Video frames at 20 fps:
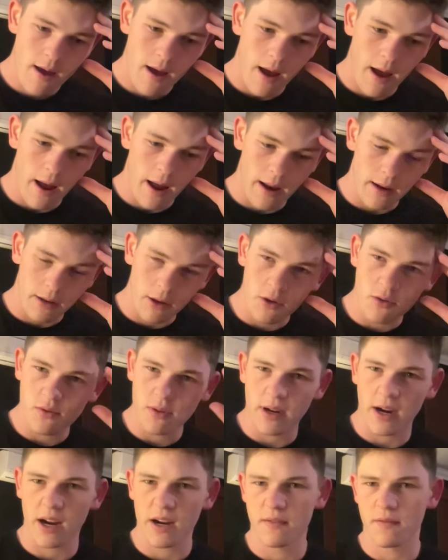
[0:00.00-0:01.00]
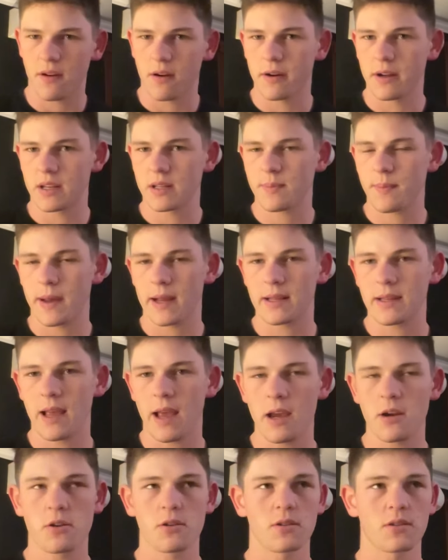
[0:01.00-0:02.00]
And those were kind of our
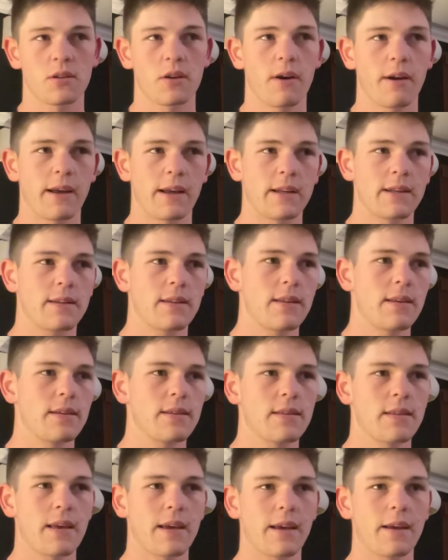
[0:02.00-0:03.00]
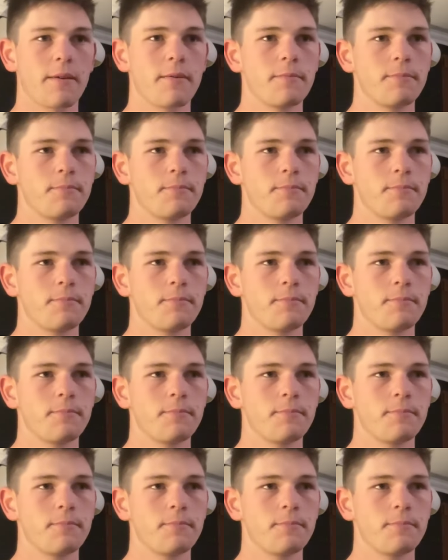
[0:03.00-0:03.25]
expectations going into this thing.